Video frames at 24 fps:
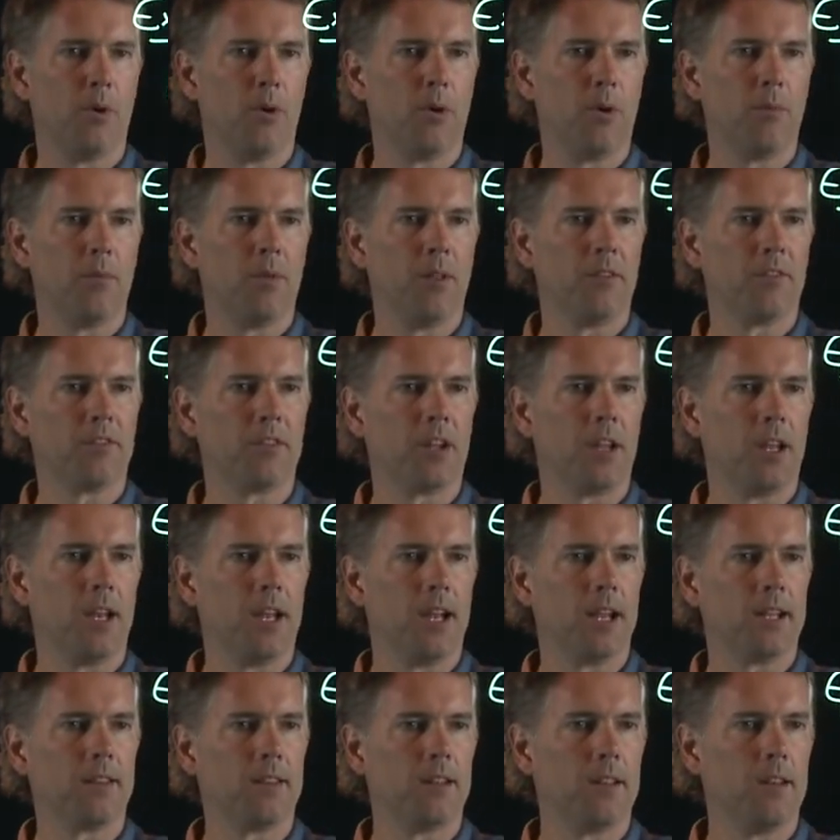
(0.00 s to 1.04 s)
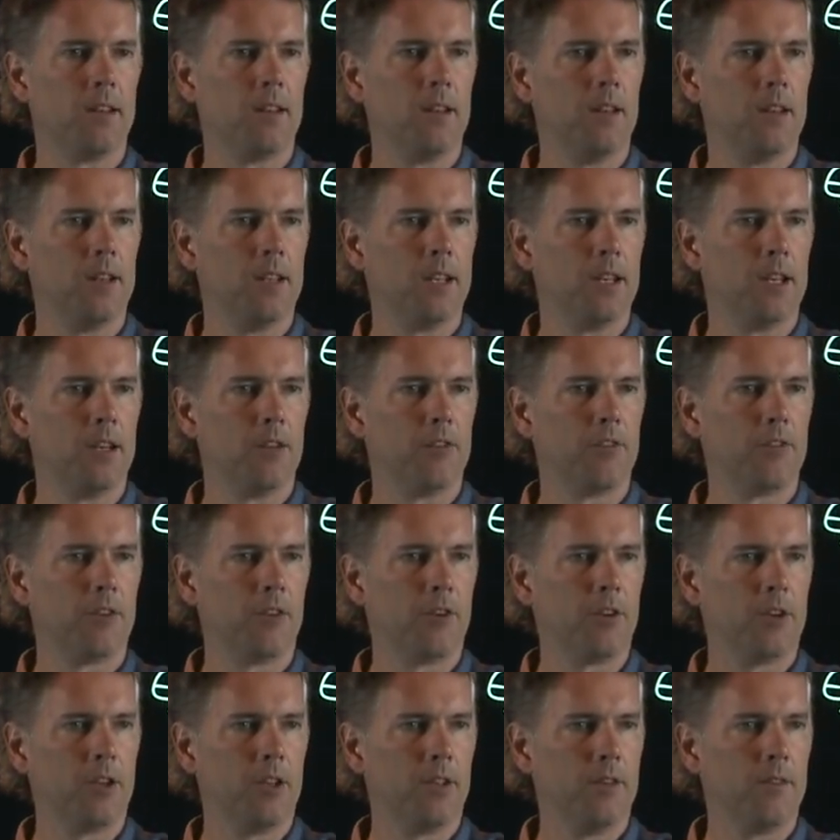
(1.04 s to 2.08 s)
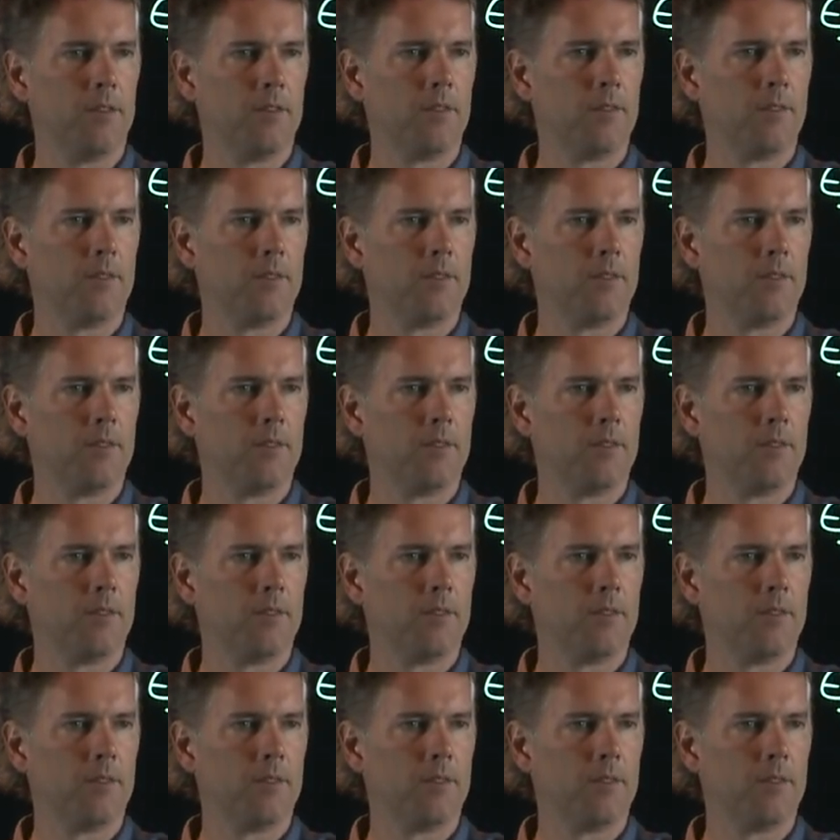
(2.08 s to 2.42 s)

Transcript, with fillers: bulb that's connected in a circuit.